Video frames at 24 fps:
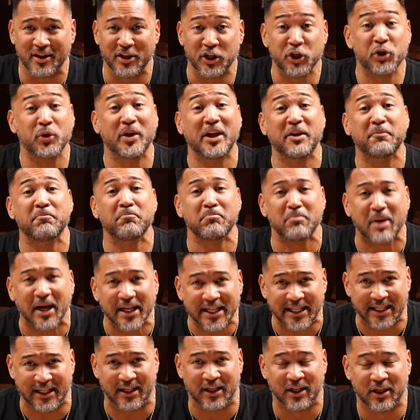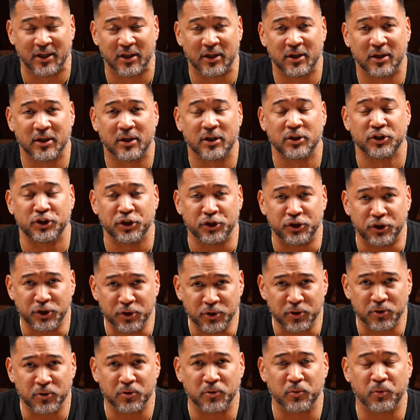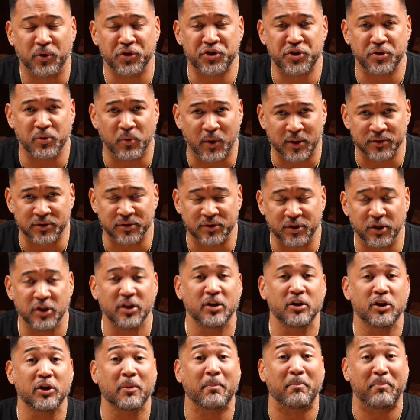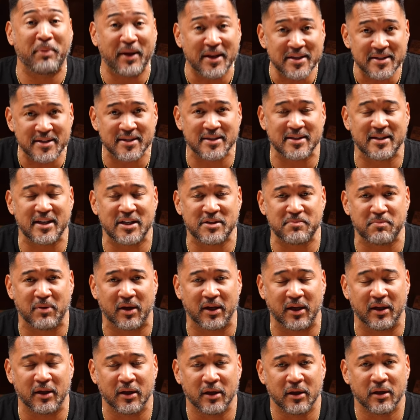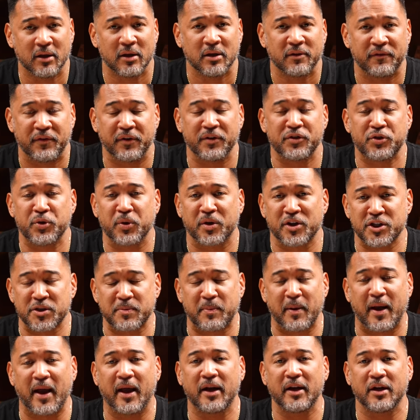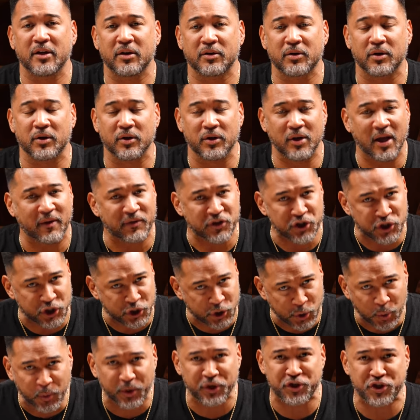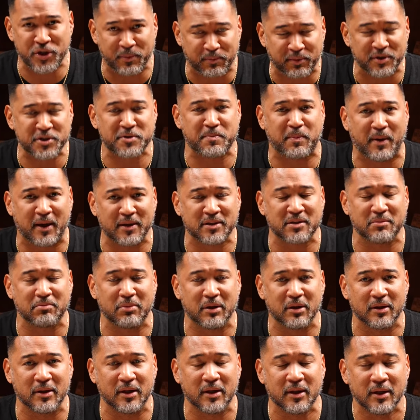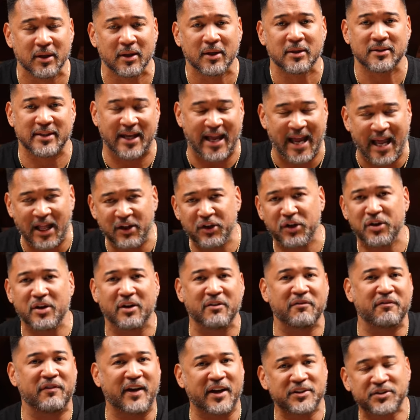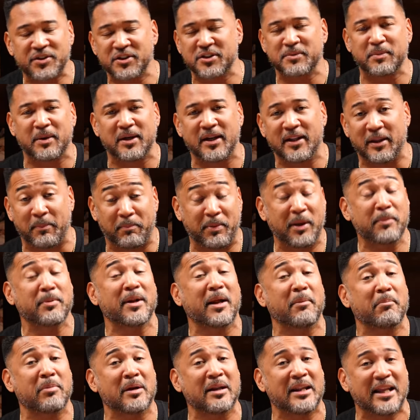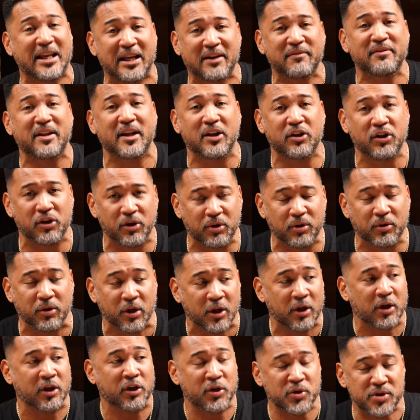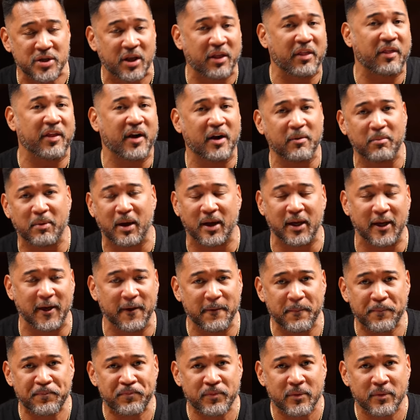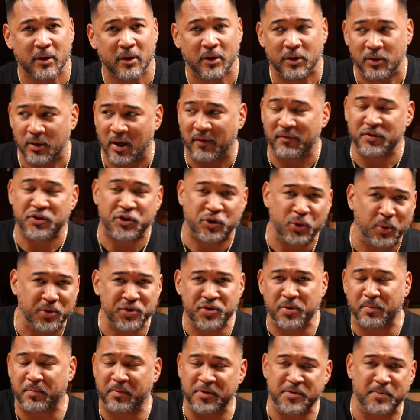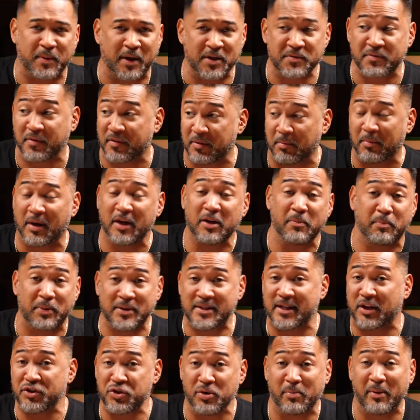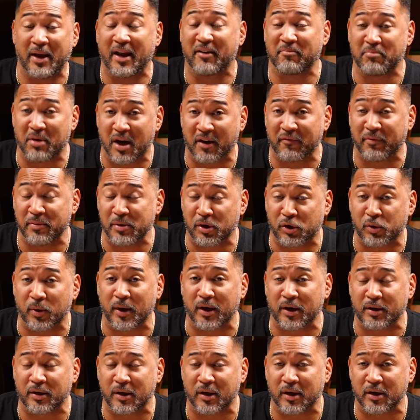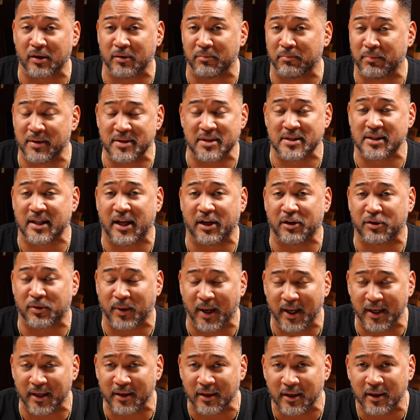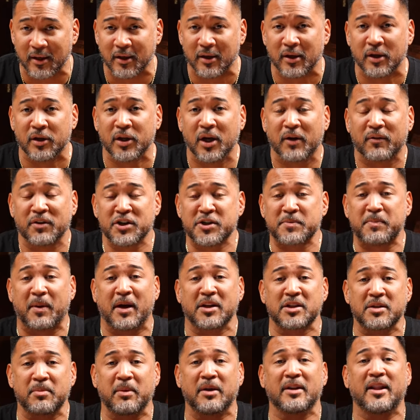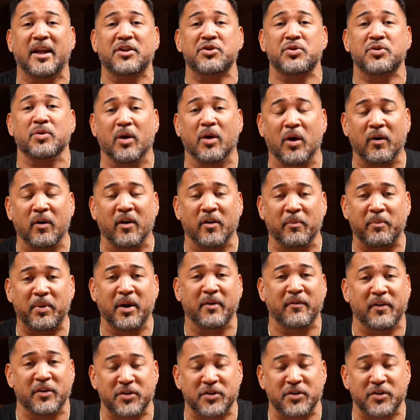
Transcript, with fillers: You need money to do what you want to do. Your business needs money for you to expand and grow. You have a stewardship responsibility to handle your investors' money, the people that believed in you using their money. You have a stewardship responsibility for the money potential you may have borrowed from your credit card or business line of credit. You have a responsibility that you owe other people.